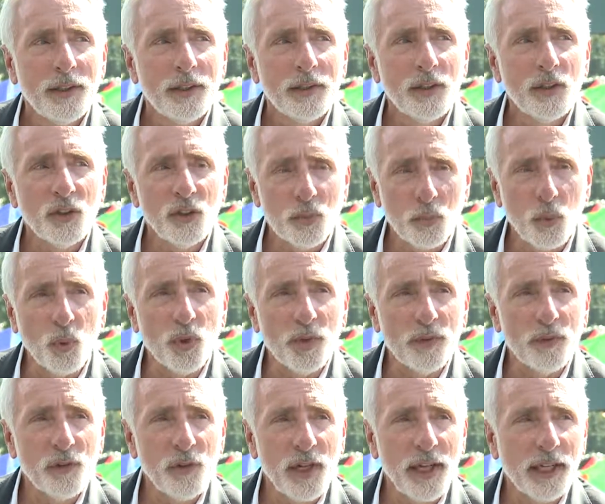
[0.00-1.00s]
the sport
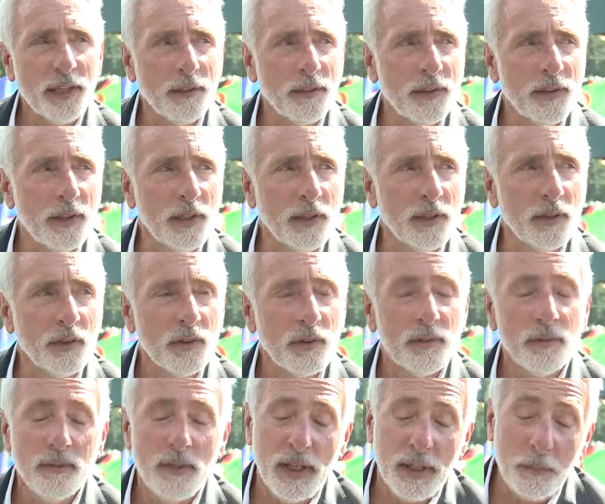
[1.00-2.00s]
of track and field,
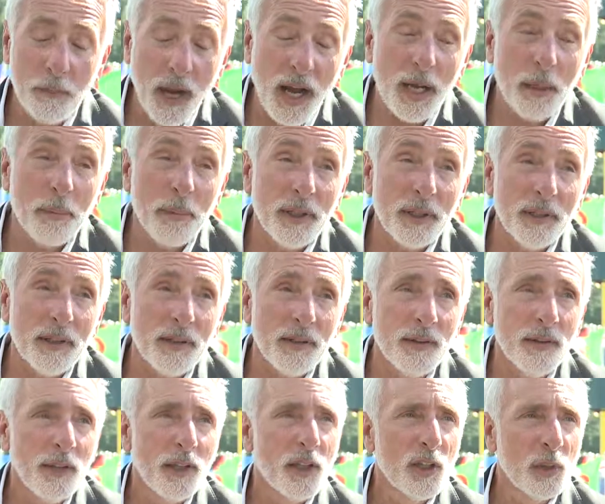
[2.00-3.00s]
in my opinion,